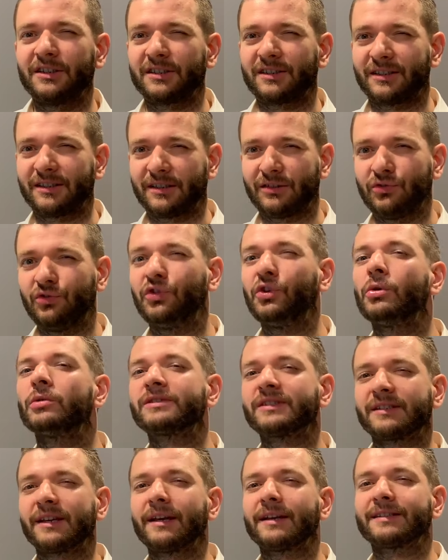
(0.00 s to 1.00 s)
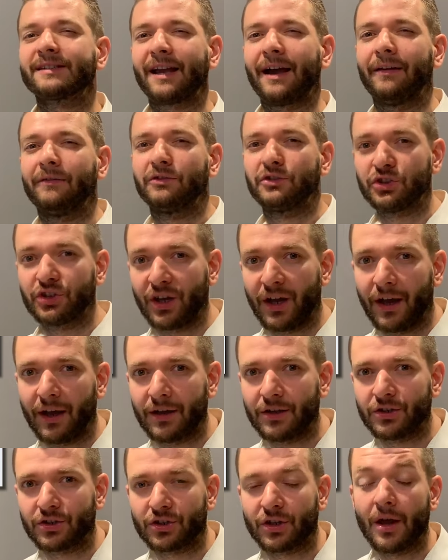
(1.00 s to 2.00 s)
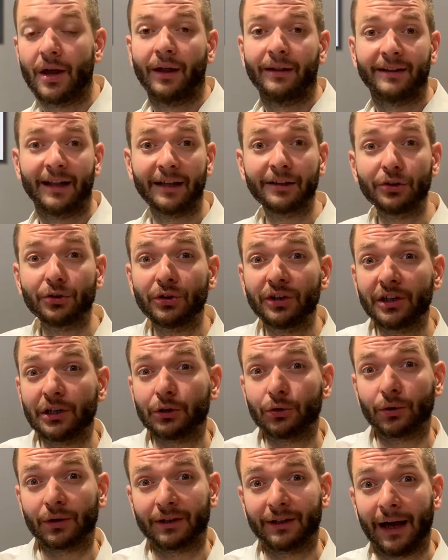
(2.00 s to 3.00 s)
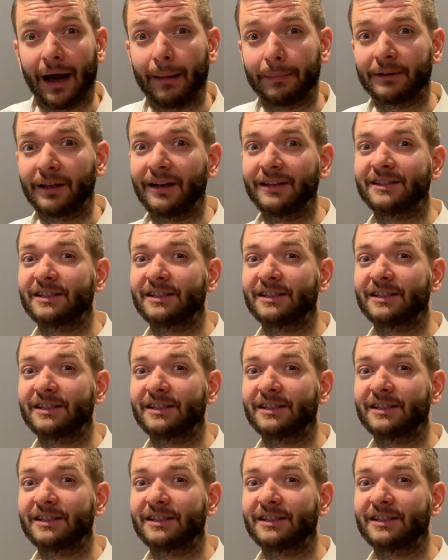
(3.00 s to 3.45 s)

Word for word: it just few things have changed that you need to adapt,